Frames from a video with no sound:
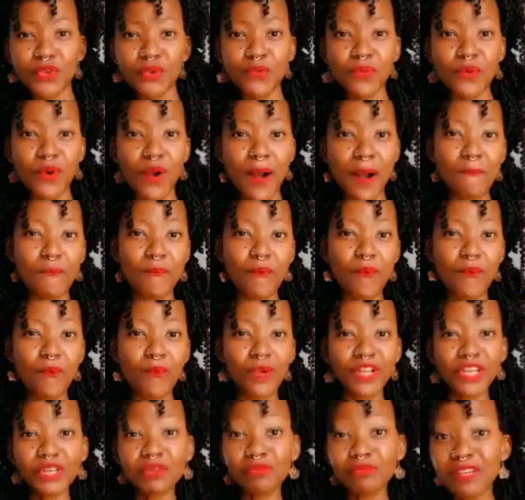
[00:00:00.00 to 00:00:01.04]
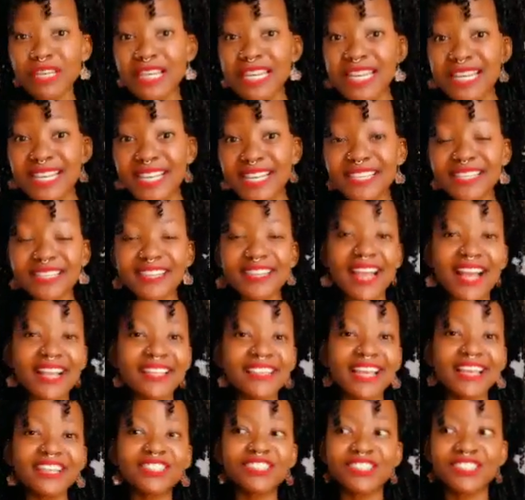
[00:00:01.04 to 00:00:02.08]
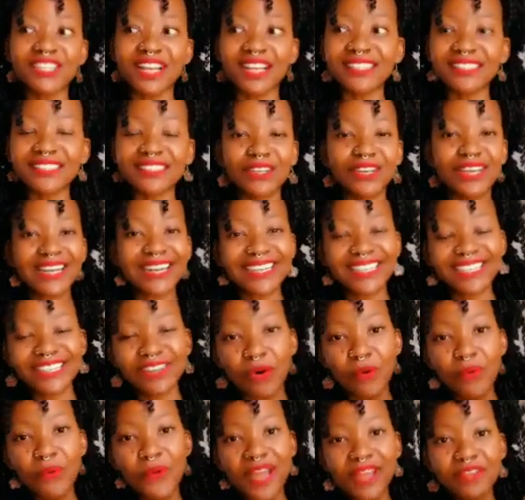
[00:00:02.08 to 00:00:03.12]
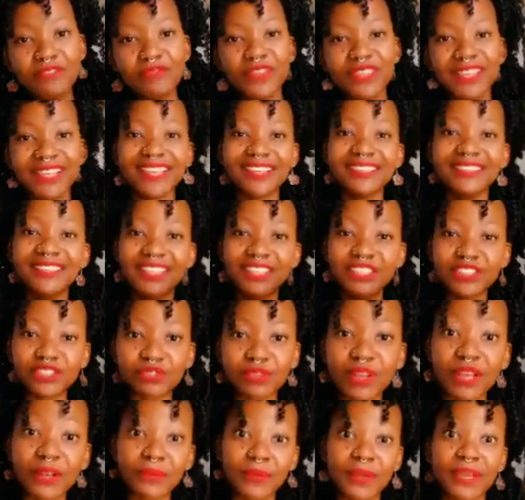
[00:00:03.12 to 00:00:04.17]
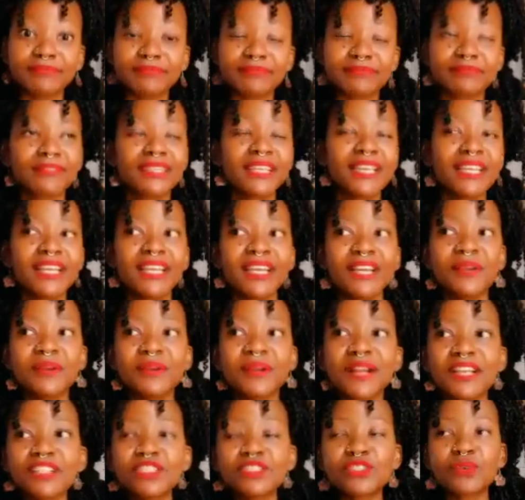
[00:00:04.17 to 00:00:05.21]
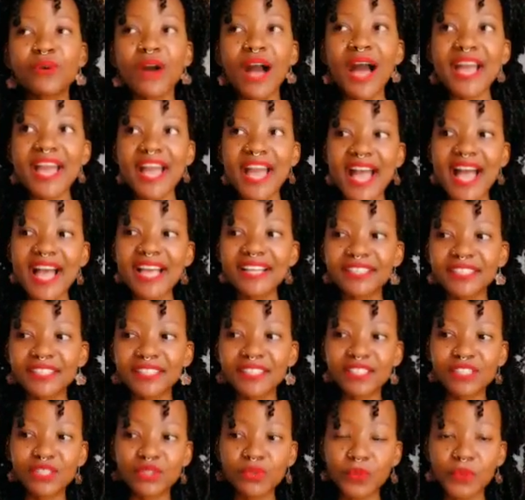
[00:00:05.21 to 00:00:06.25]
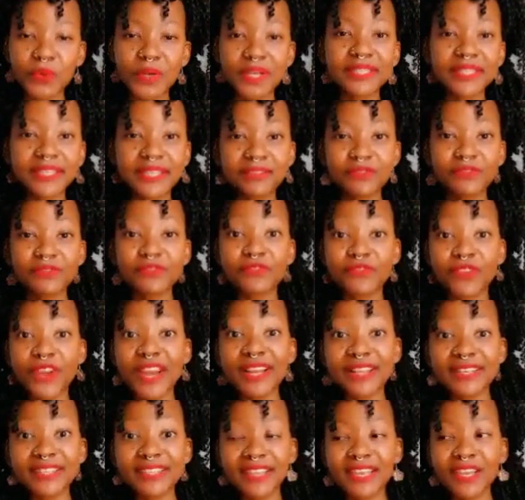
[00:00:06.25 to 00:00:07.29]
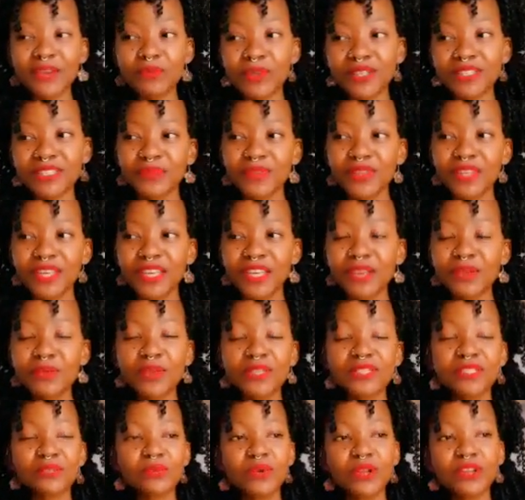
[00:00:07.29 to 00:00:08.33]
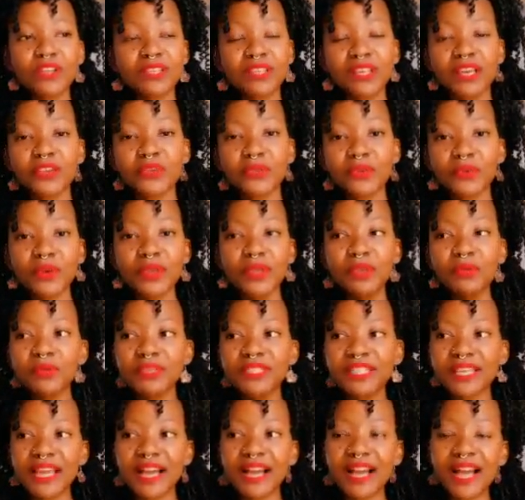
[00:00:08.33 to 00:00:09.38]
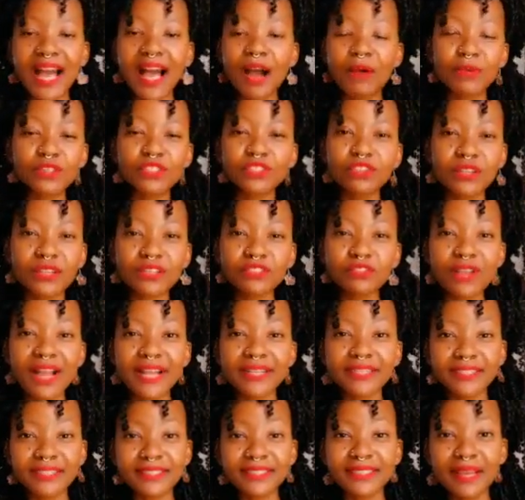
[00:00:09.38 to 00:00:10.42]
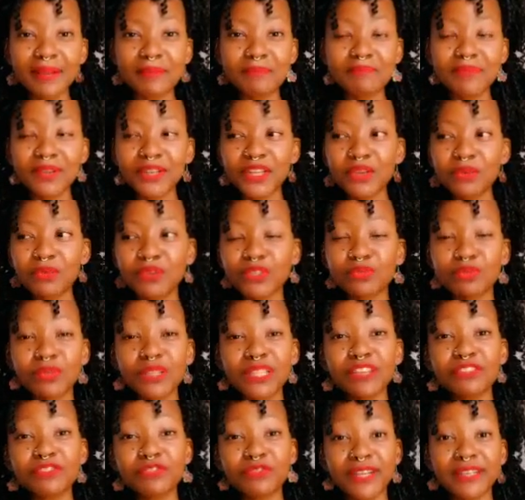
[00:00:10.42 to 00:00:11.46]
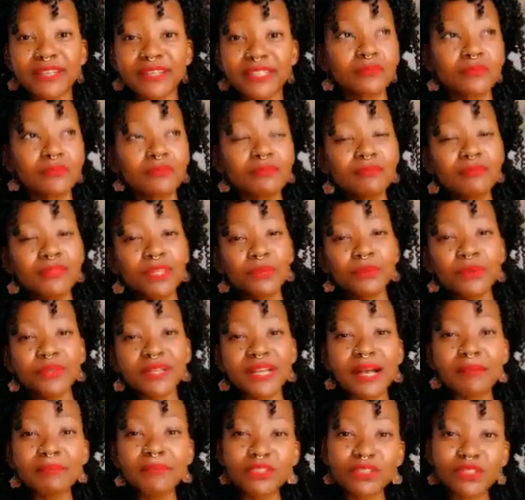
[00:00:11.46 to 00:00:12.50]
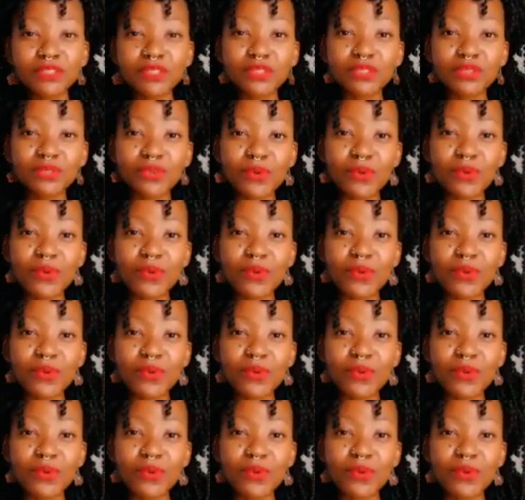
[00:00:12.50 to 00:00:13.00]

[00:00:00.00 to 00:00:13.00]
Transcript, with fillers: up, what do you need, like they just go in for the kill like straight away, right? So I had this one friend, he was he was one of the annoyed, he was a young guy, I was not attracted to him, but he was really friendly. He would come into the store